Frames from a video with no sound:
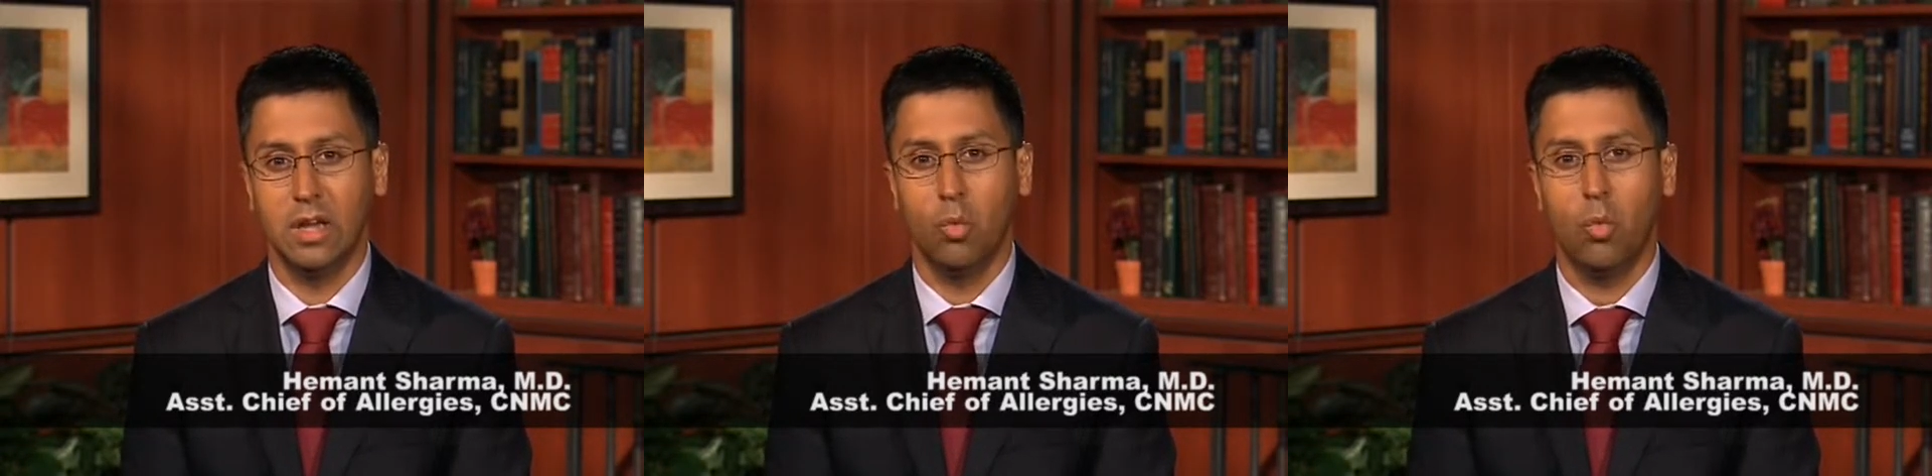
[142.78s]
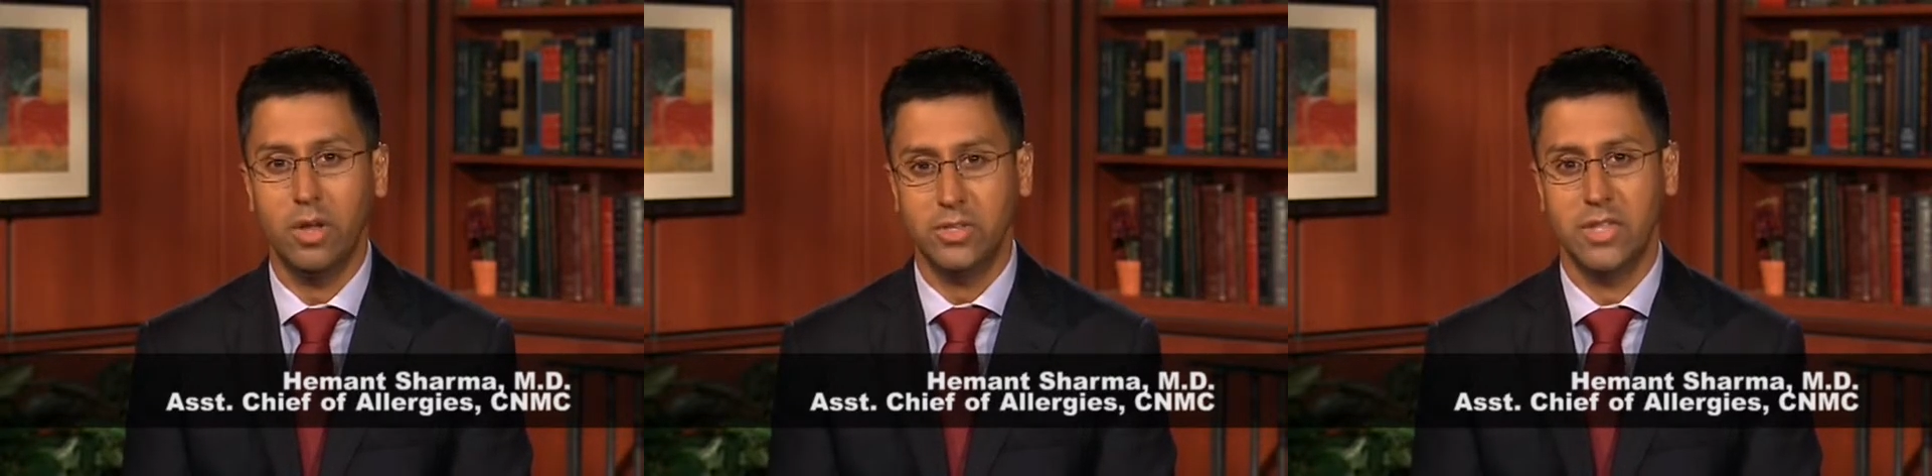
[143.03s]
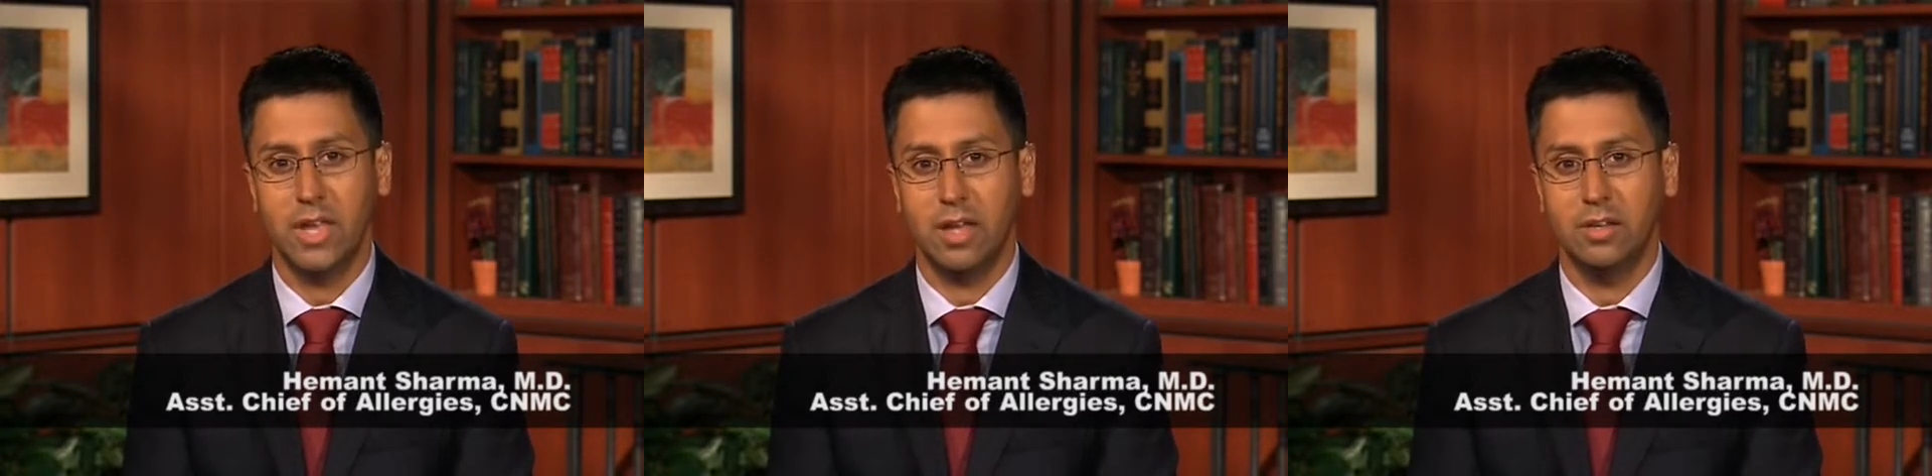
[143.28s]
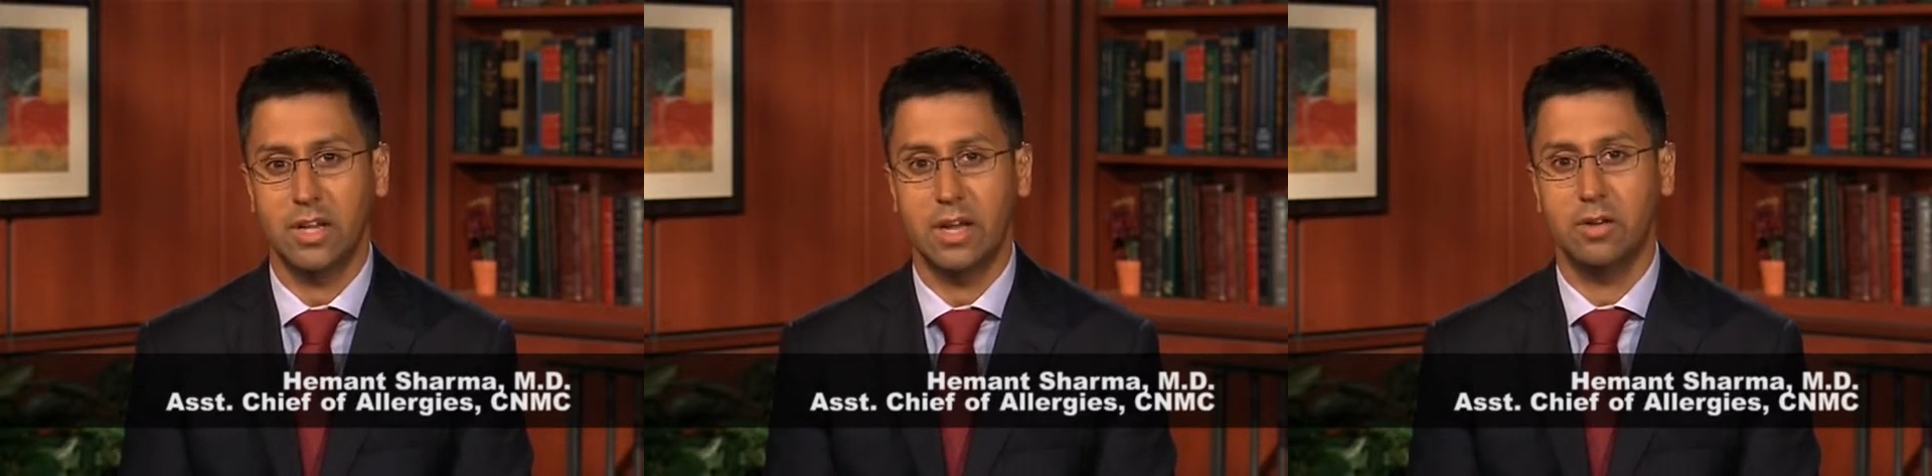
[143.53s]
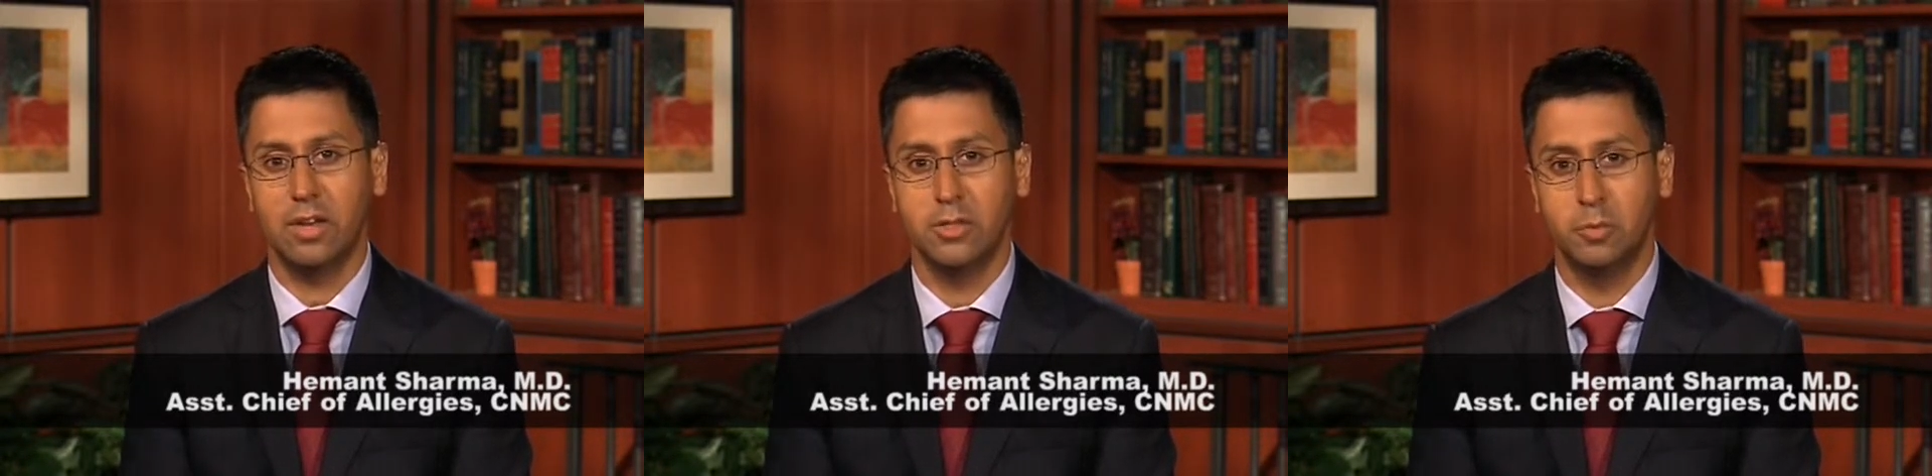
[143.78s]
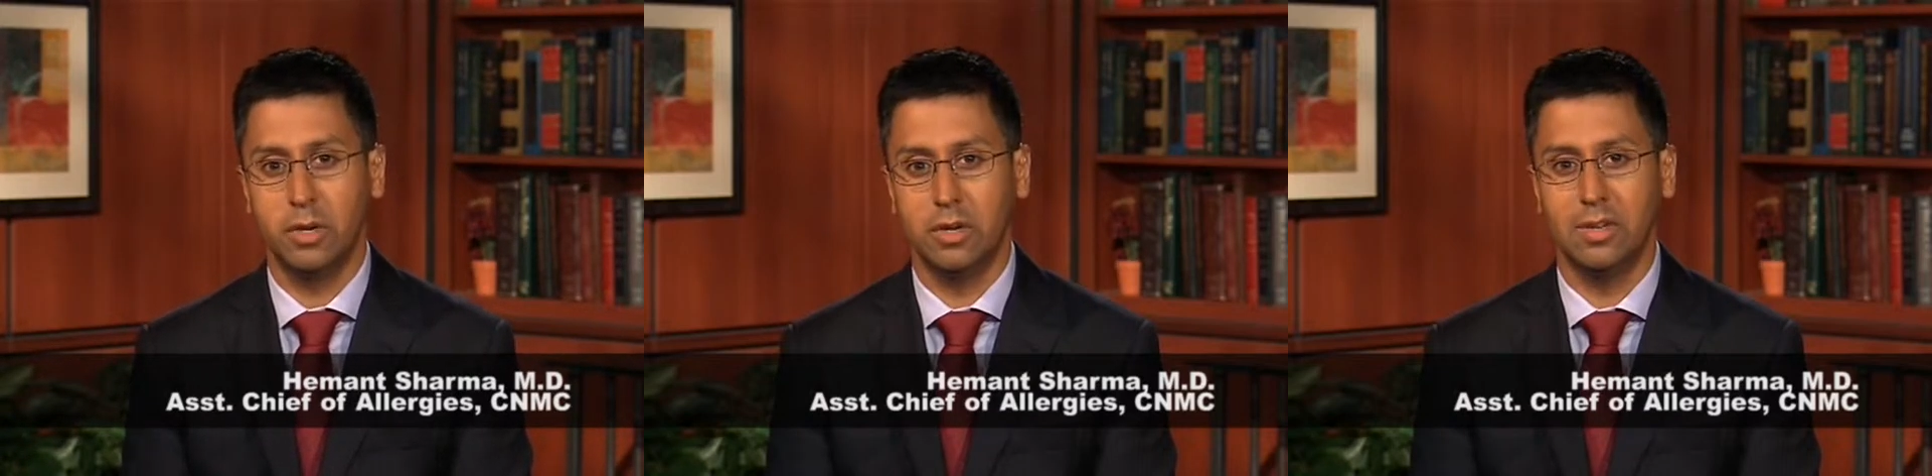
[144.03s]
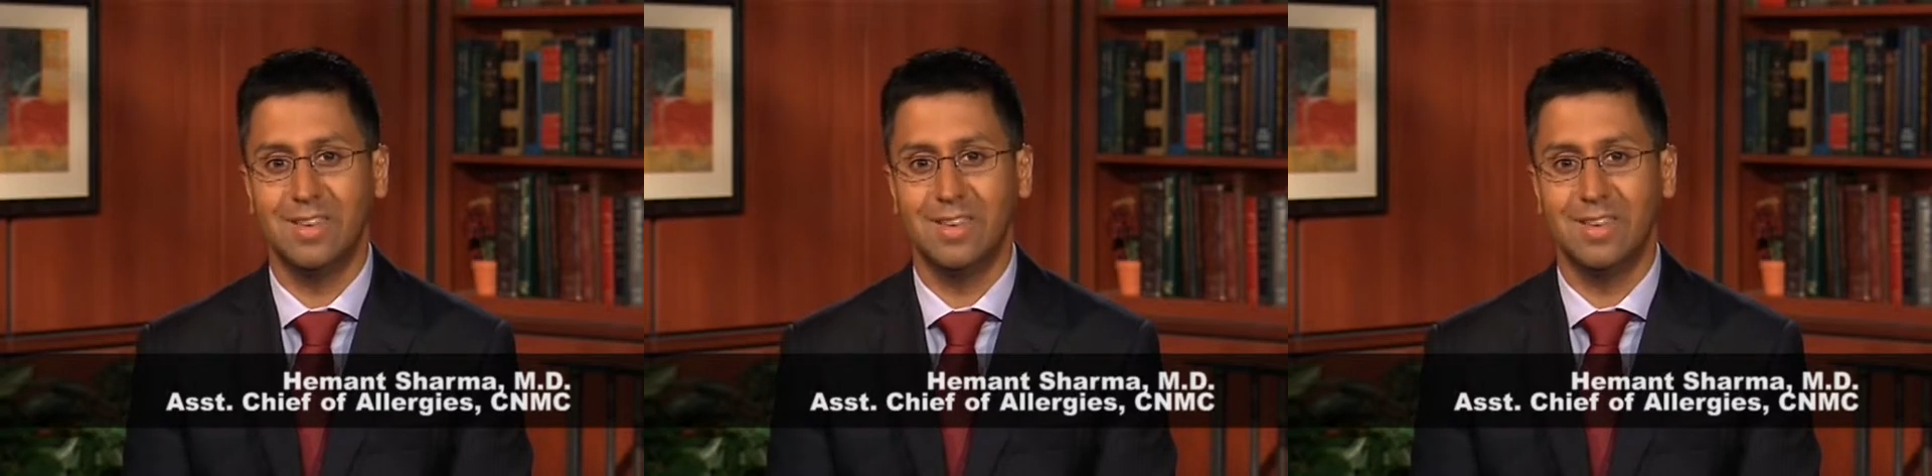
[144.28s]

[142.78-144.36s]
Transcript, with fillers: Once that child has been